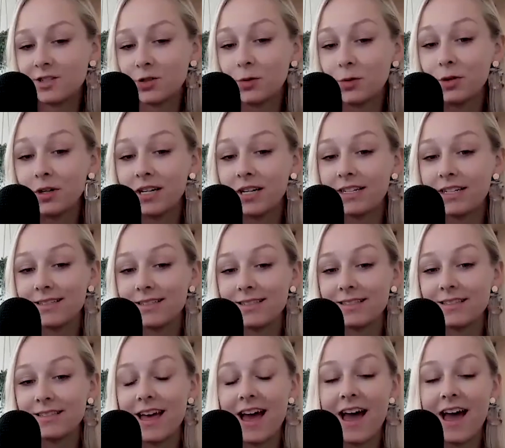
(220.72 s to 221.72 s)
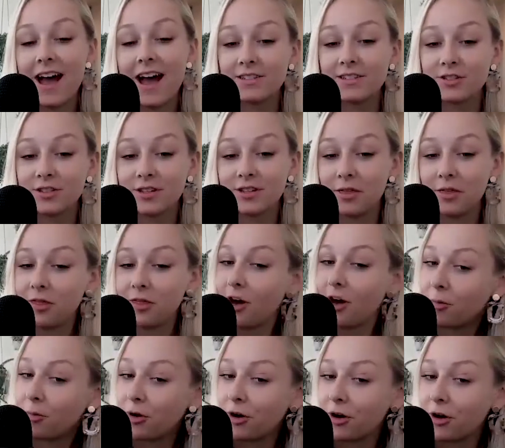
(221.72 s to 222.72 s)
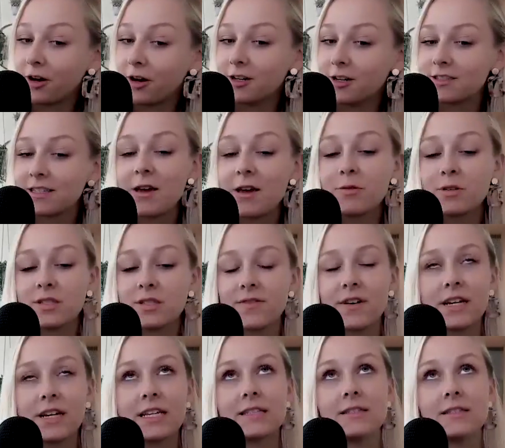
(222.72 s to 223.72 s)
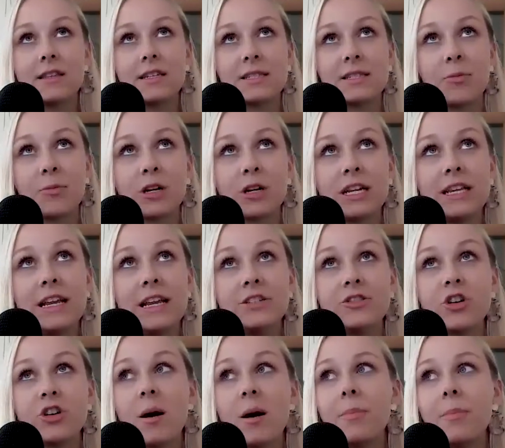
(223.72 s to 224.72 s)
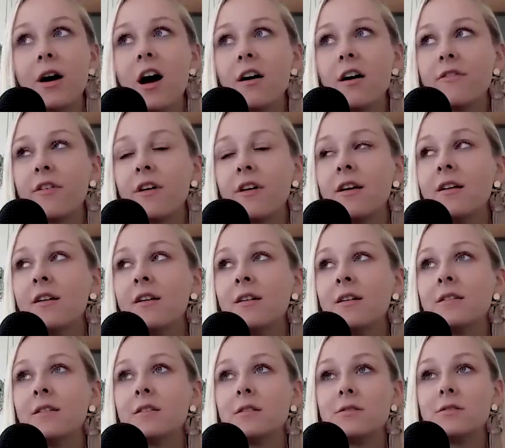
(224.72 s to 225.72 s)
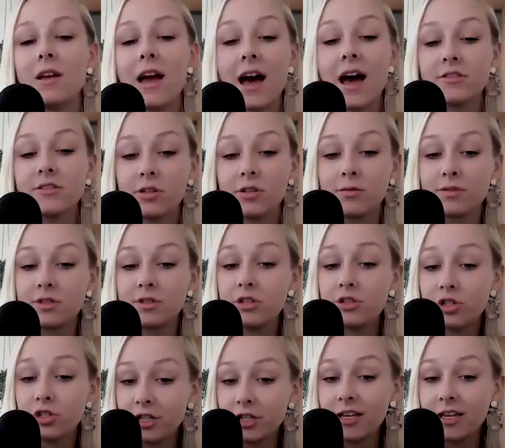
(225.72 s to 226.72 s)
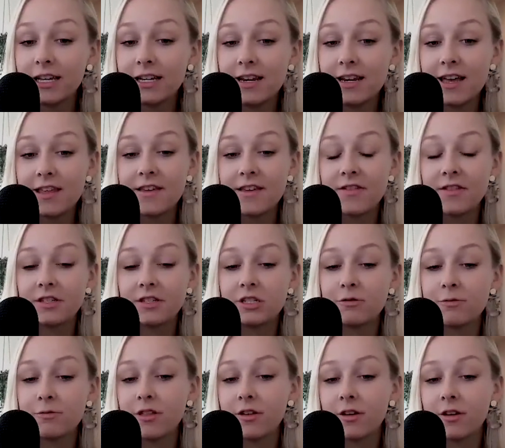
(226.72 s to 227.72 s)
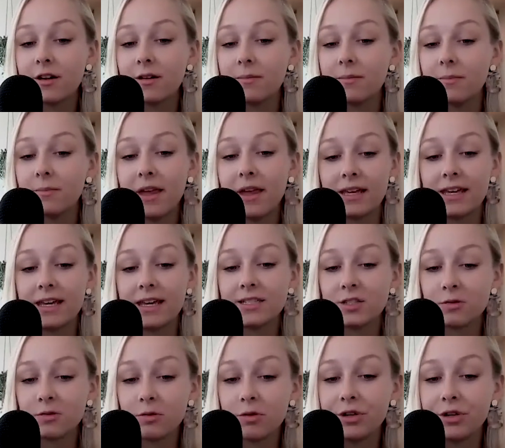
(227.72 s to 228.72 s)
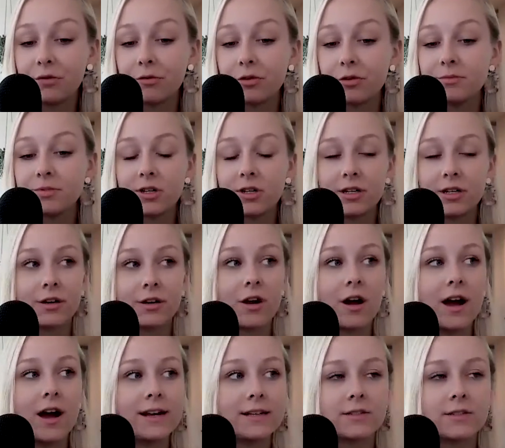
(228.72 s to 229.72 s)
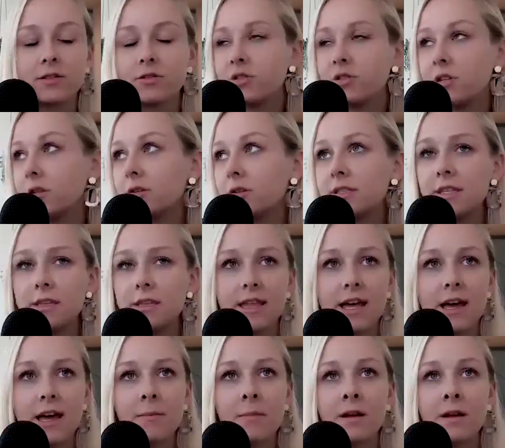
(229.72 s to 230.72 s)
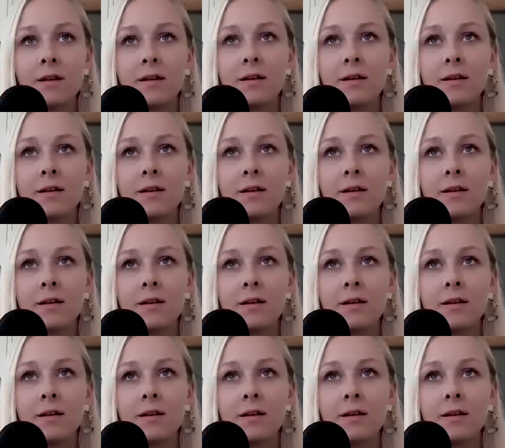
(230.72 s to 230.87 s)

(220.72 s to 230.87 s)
toys that Ashlyn thought were hers. It was funny this morning at drop off. Ashlyn was chilling, and then the 2 other kids who were in the room started crying. So she looked at them